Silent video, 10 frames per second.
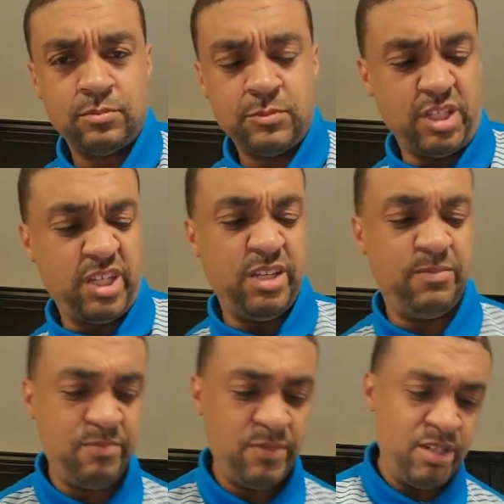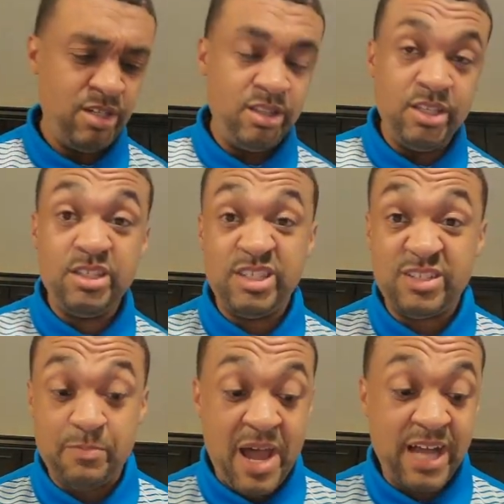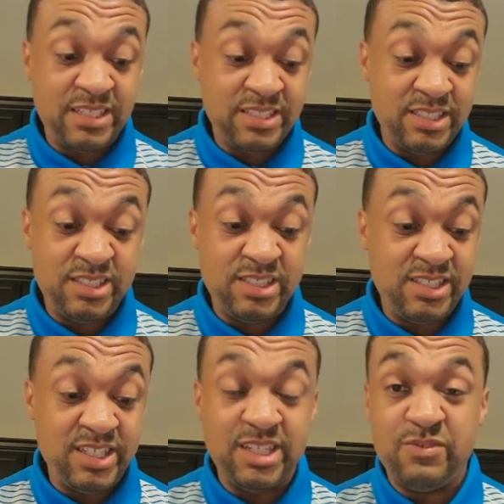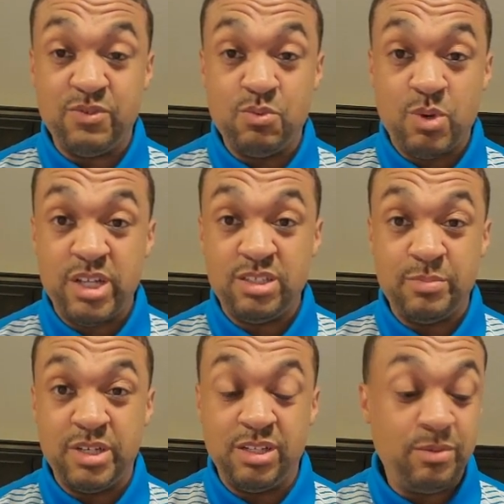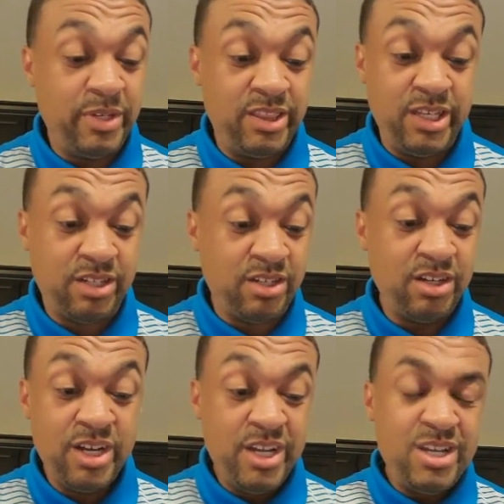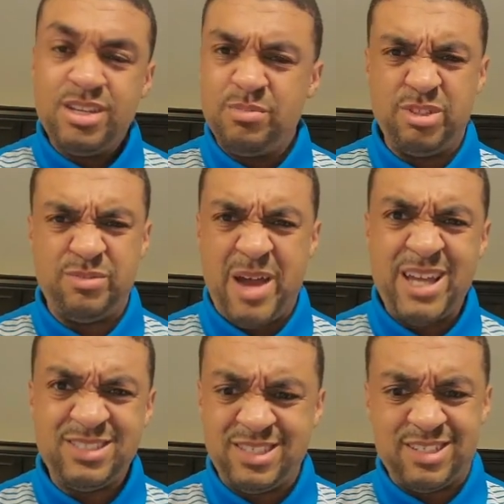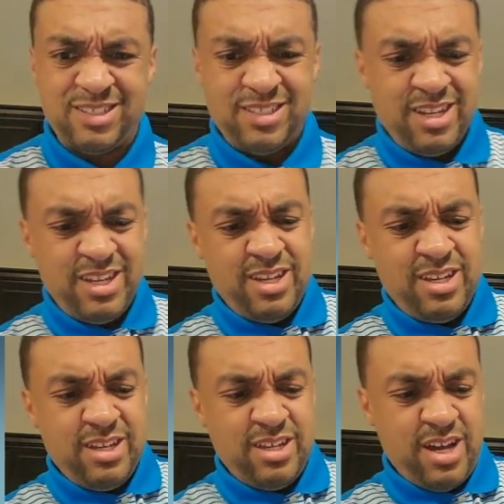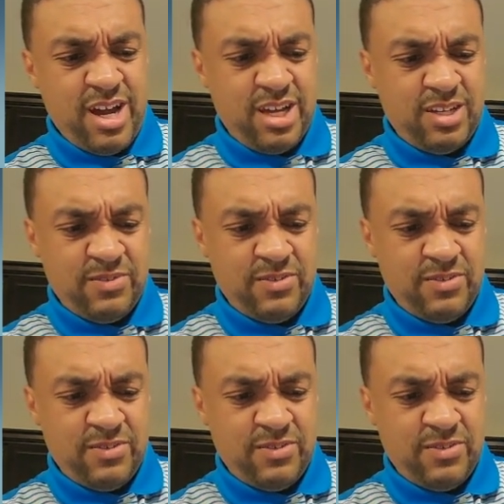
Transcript: Again, this is just my consistency. If you want it to be a little bit thicker, put some ice in it. All right.